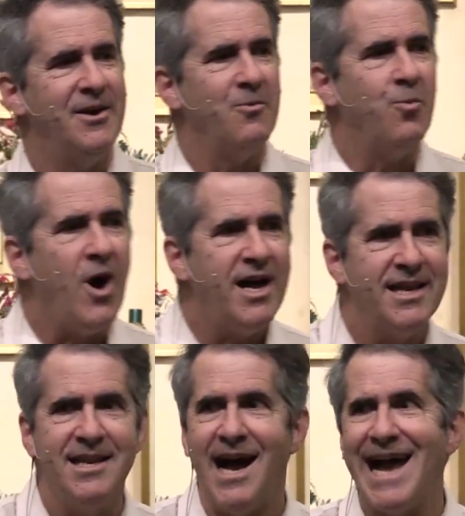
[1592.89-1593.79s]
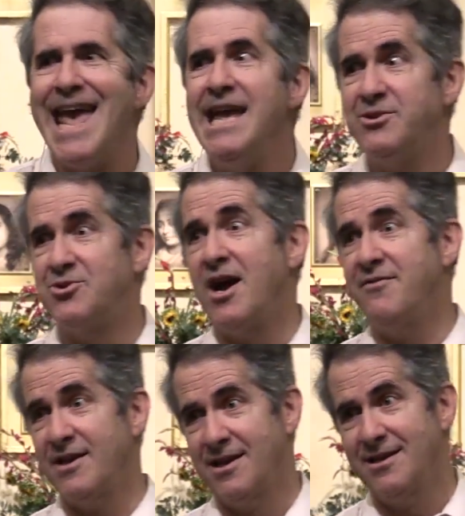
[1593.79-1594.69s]
One, I hate
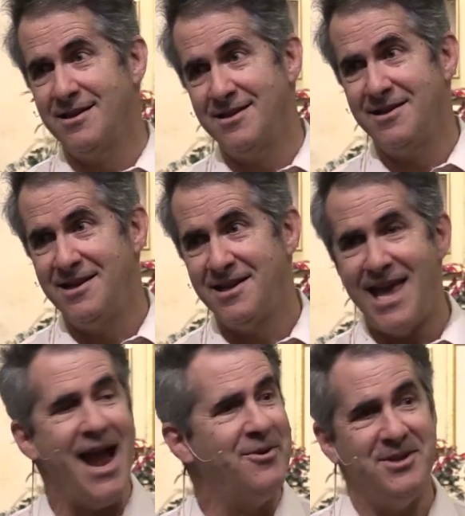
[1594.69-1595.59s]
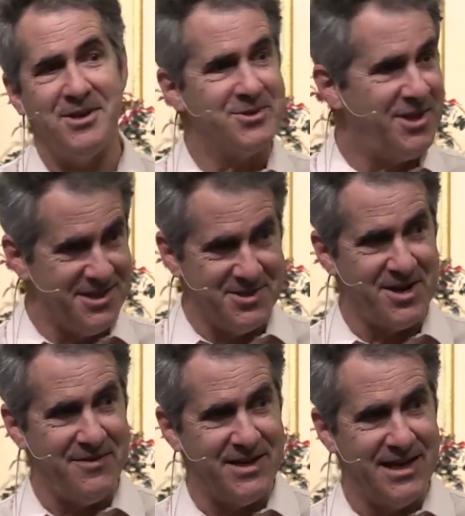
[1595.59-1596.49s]
driving. Karen does all the
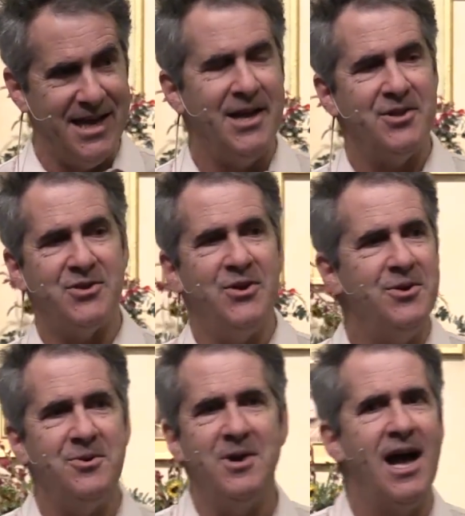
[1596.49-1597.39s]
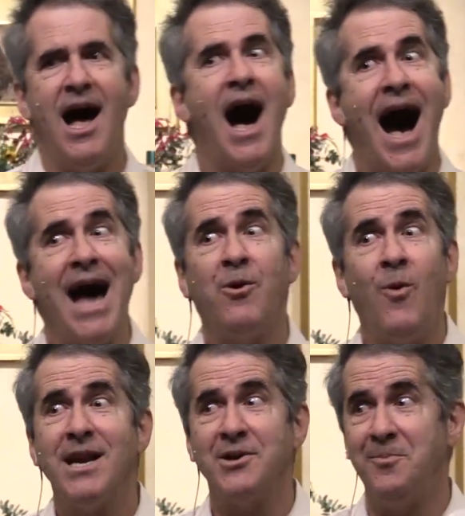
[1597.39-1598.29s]
driving. Two, I don't
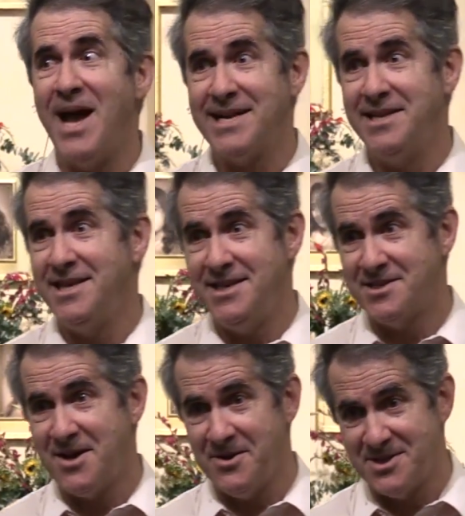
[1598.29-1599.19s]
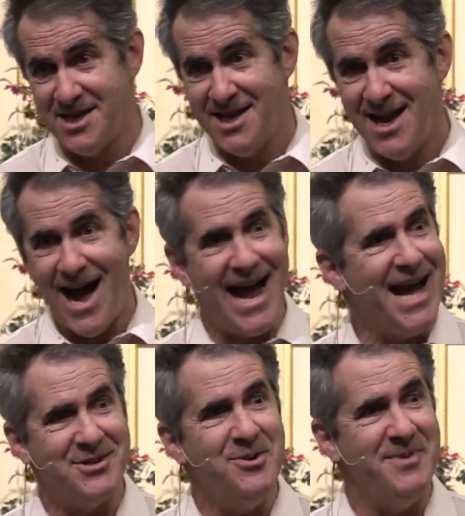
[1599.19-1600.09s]
want to go back to the East Coast. I
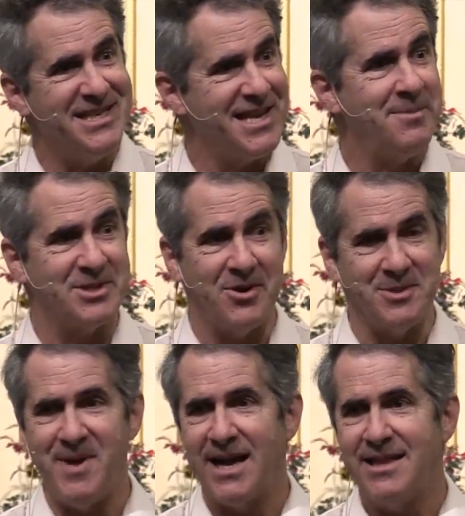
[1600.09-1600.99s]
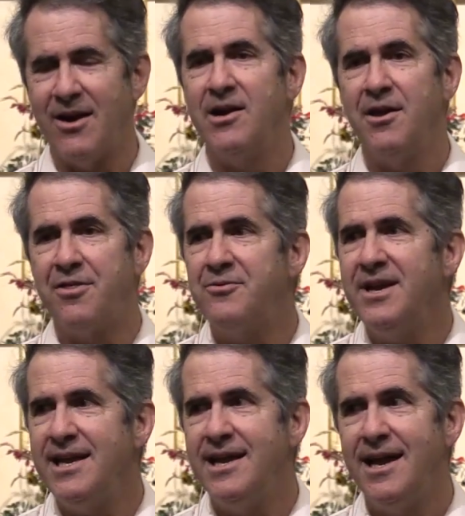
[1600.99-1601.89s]
got too many samskars back there.
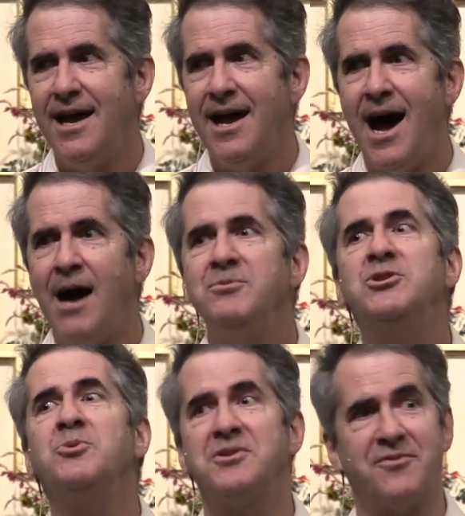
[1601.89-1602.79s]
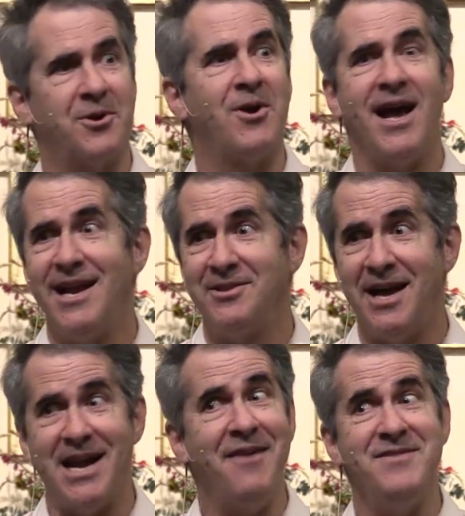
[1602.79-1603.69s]
Three, I'm Jewish, for crying out
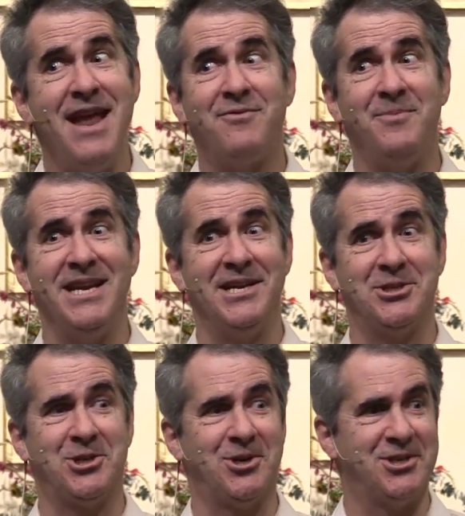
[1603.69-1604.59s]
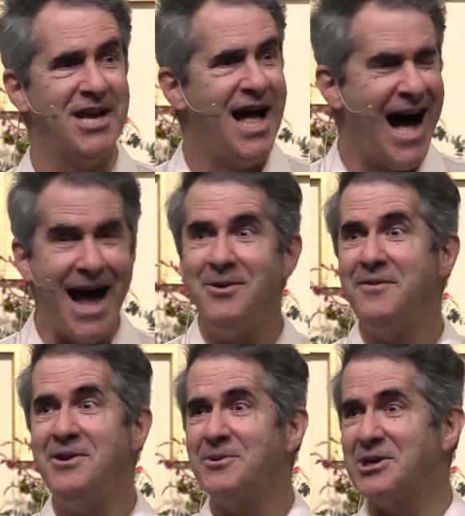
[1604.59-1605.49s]
loud. I've never been in a church. I don't
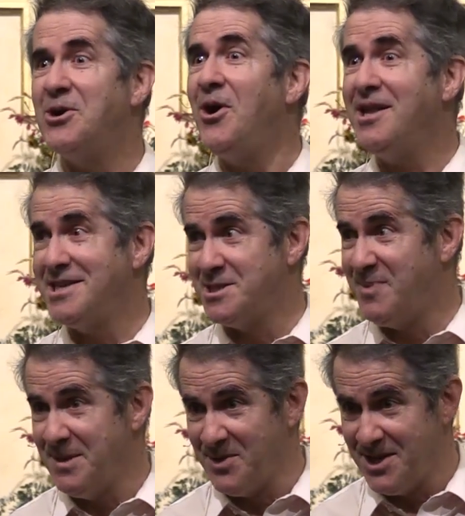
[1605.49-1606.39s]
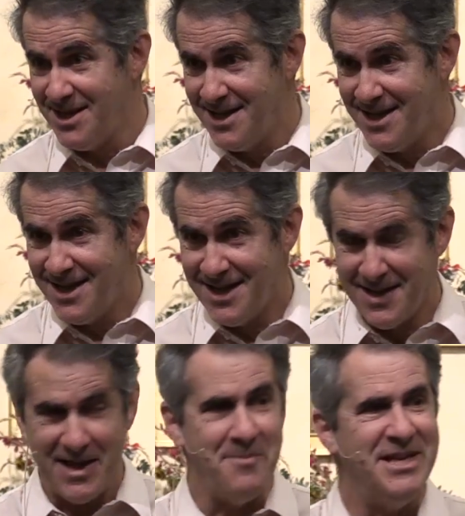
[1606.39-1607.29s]
even know what to call these people.
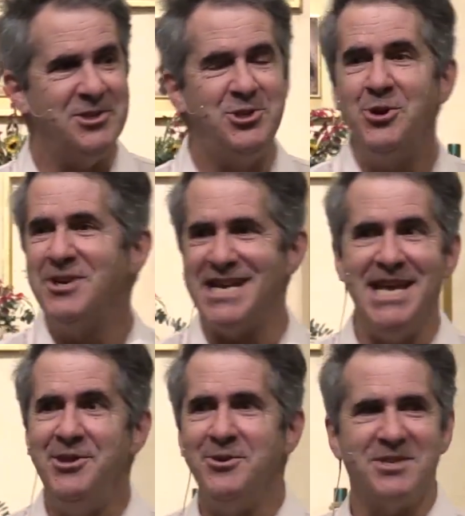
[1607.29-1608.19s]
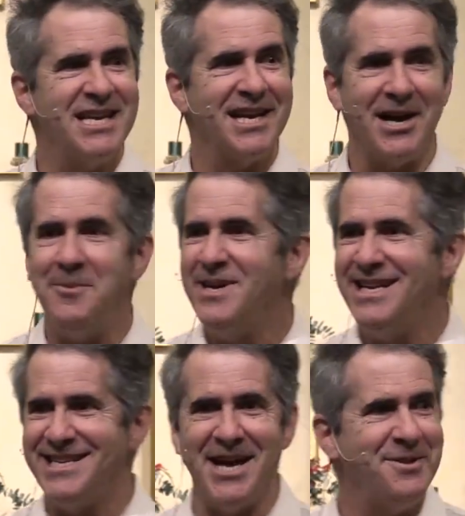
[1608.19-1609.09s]
I mean, is Jewish Hindus going to come in
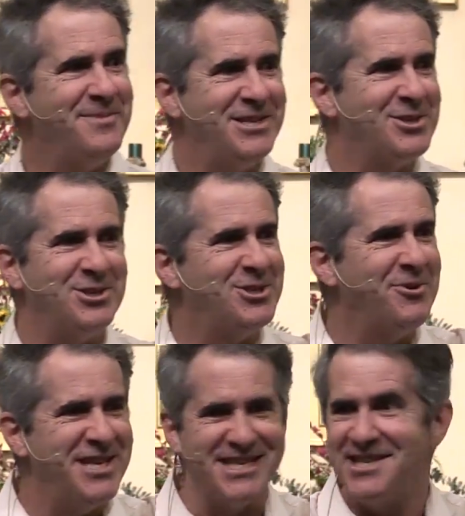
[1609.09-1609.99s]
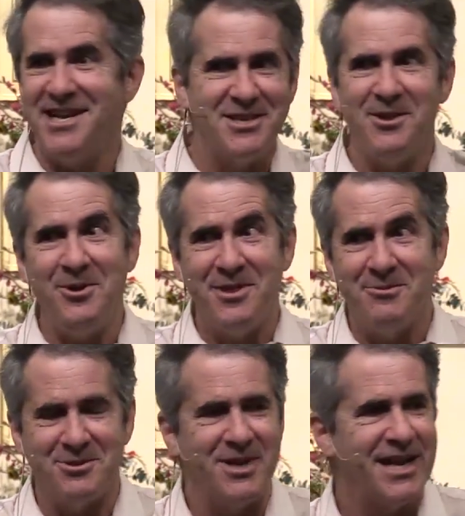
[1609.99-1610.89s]
and tell them you should show this slideshow? The whole thing
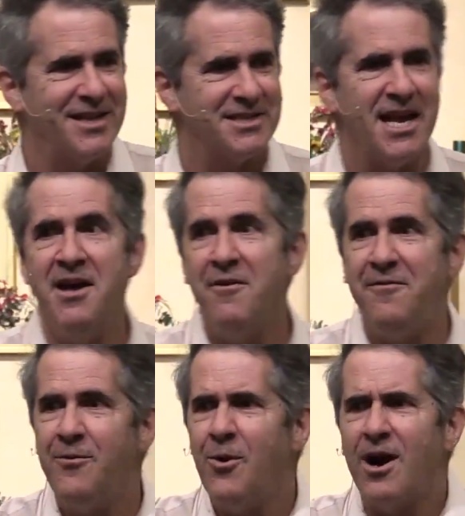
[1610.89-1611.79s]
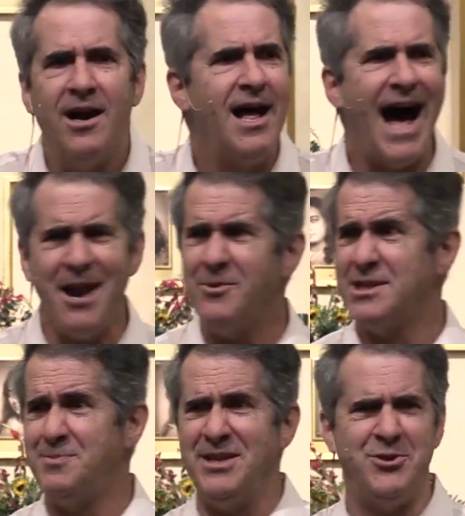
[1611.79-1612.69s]
was ridiculous. Four, I don't want
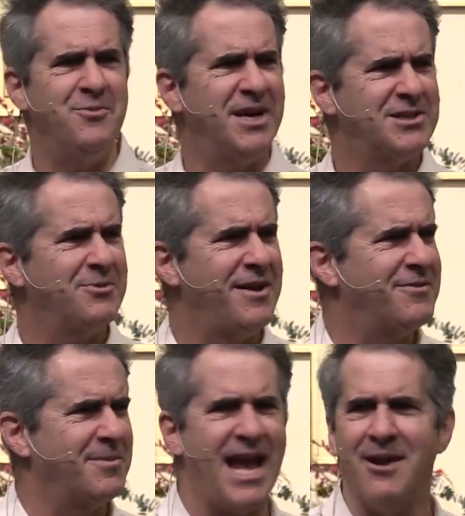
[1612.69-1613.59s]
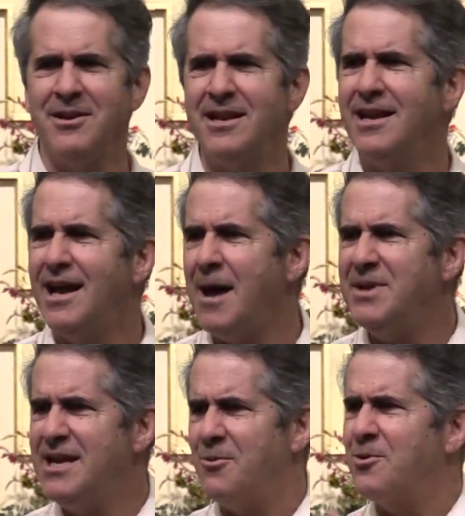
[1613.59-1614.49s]
to spend 2 months away from Karen. I
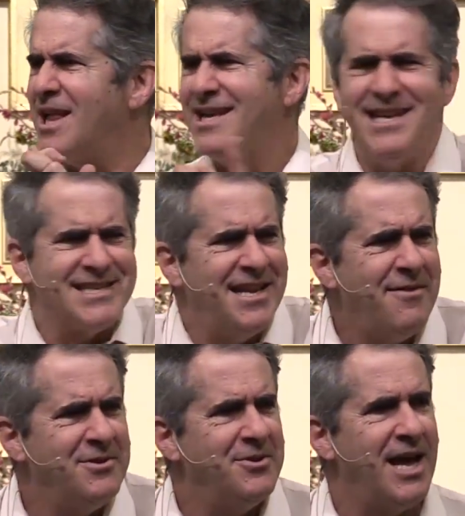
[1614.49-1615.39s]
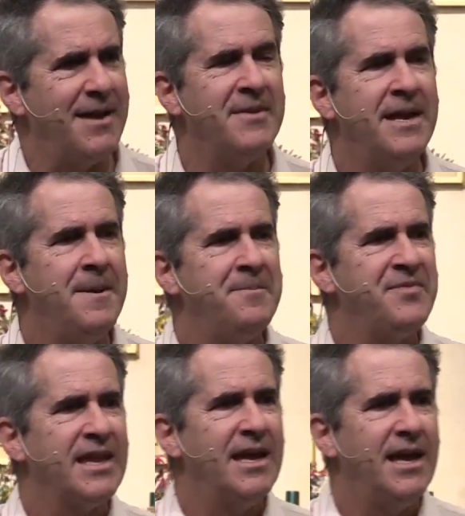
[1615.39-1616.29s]
mean, we're like this. I never do that.
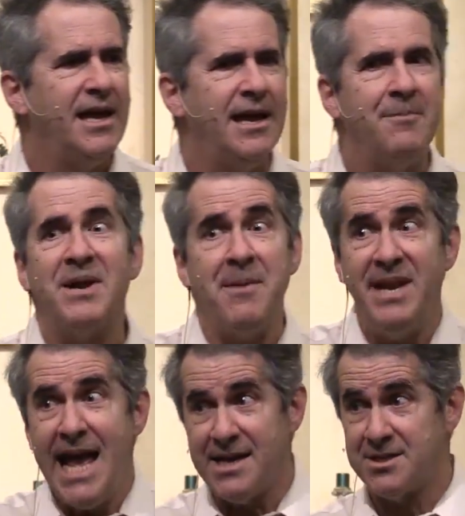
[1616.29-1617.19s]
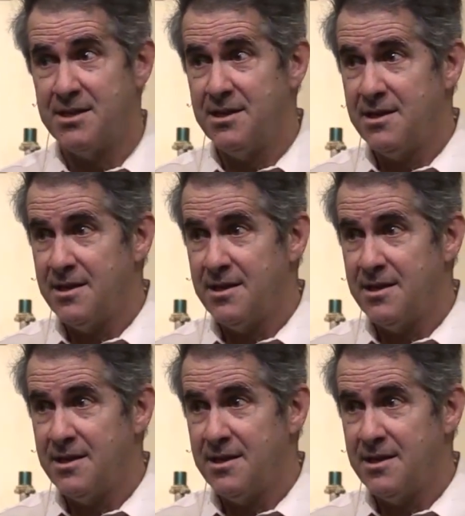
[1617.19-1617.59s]
But I've been asked.